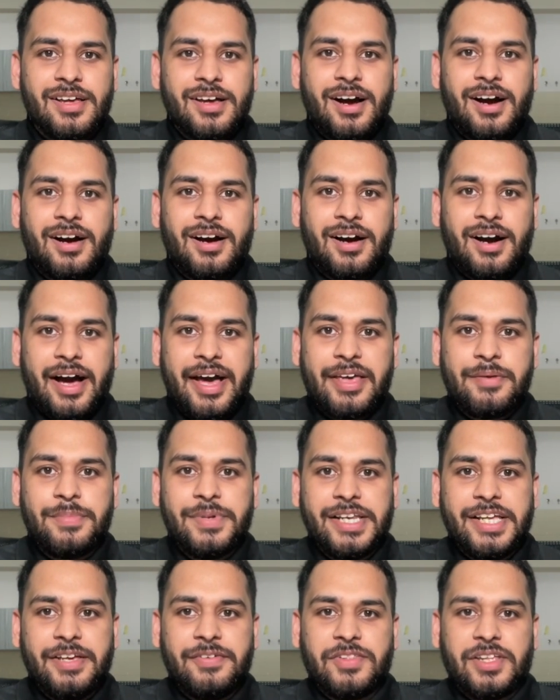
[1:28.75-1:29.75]
I
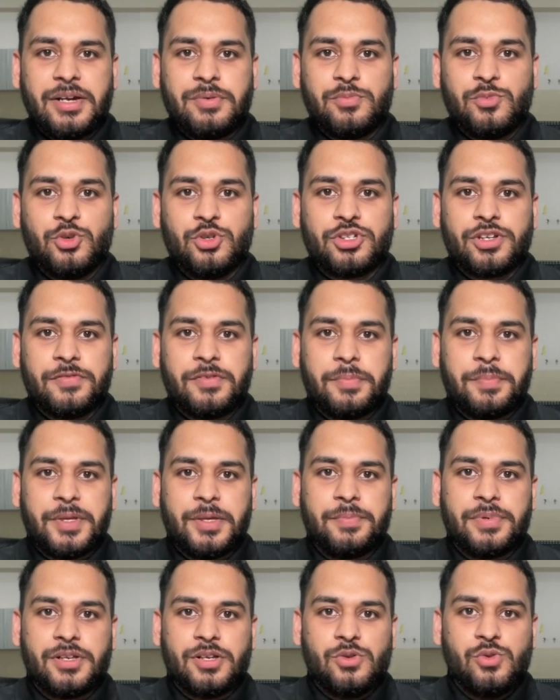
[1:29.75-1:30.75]
believe that most of the
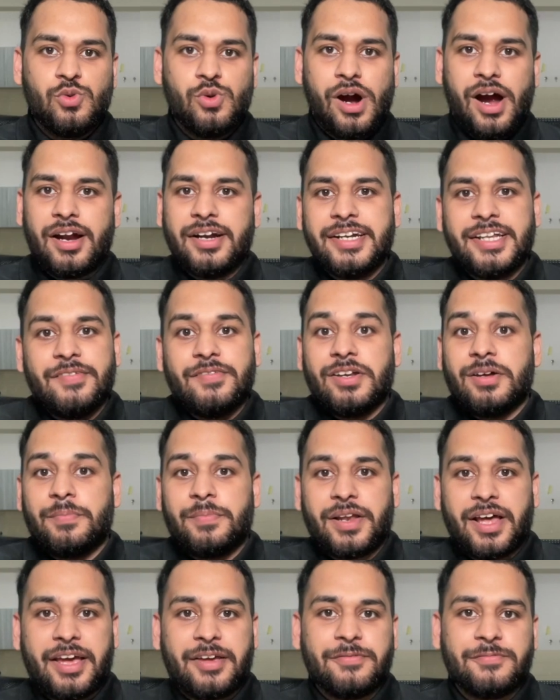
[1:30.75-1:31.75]
people who aren't even
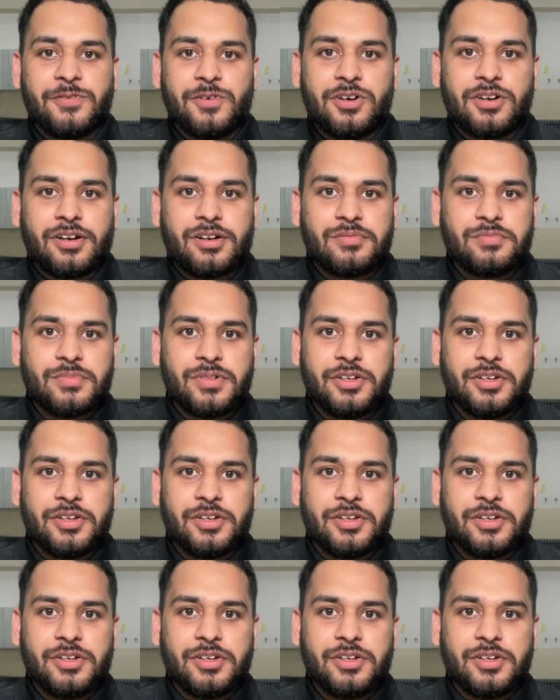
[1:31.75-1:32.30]
applying for,